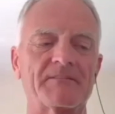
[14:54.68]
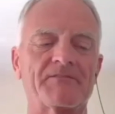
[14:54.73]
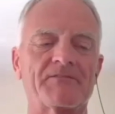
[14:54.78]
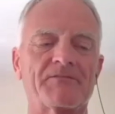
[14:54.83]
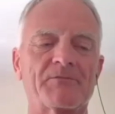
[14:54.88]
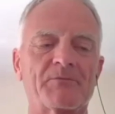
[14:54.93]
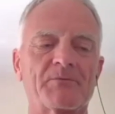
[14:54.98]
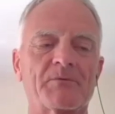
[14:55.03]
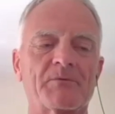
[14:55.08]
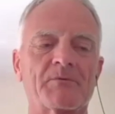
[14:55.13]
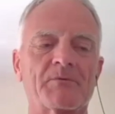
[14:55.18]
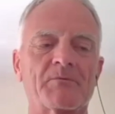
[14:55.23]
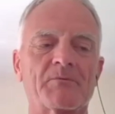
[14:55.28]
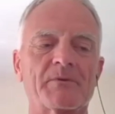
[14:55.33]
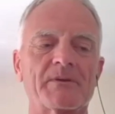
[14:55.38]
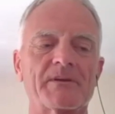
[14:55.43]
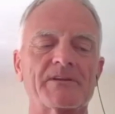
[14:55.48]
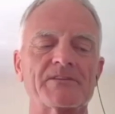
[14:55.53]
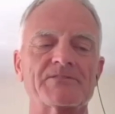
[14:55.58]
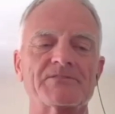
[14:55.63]
for
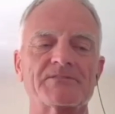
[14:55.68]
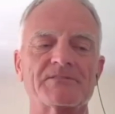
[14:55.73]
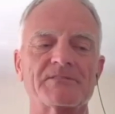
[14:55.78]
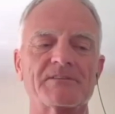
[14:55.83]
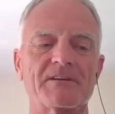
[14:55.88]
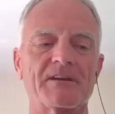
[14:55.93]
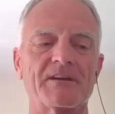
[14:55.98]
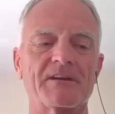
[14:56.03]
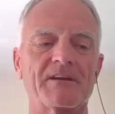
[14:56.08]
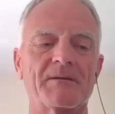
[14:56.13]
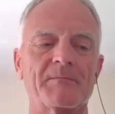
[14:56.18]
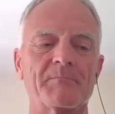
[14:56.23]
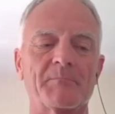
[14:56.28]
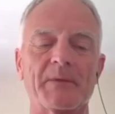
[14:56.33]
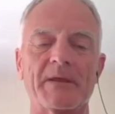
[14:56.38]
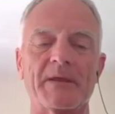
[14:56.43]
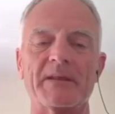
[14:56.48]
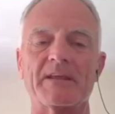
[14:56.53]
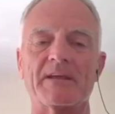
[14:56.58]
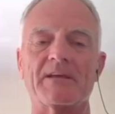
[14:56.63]
which
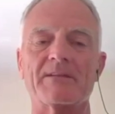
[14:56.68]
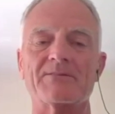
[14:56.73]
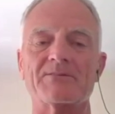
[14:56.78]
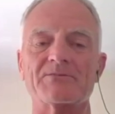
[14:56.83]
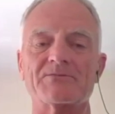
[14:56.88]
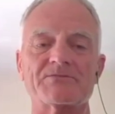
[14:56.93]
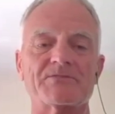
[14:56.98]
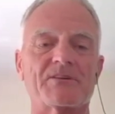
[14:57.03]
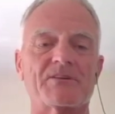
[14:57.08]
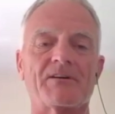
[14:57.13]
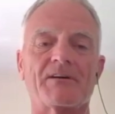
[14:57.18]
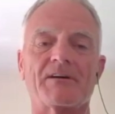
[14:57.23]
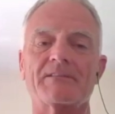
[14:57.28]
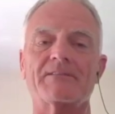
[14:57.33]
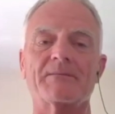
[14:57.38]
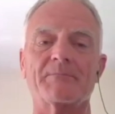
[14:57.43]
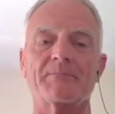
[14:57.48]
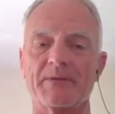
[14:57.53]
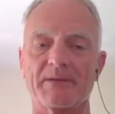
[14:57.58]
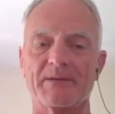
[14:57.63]
many others ought
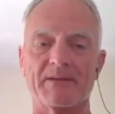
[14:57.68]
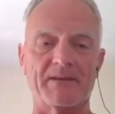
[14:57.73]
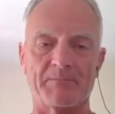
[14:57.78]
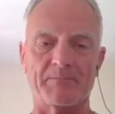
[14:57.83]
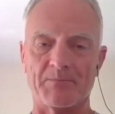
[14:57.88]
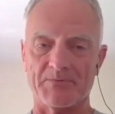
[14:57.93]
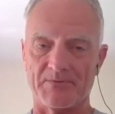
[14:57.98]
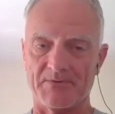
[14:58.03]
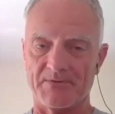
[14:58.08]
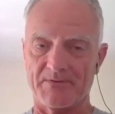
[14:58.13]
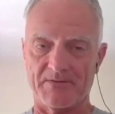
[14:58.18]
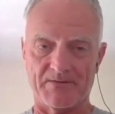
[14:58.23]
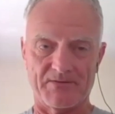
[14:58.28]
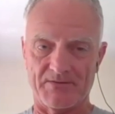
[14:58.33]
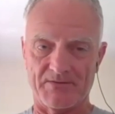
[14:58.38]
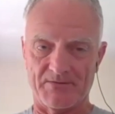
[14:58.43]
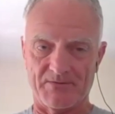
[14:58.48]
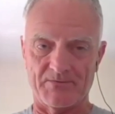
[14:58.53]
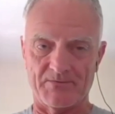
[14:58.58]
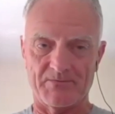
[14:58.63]
to be able to
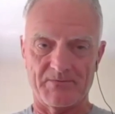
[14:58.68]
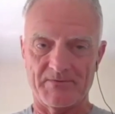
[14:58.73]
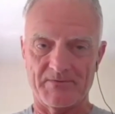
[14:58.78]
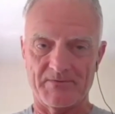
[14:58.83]
do.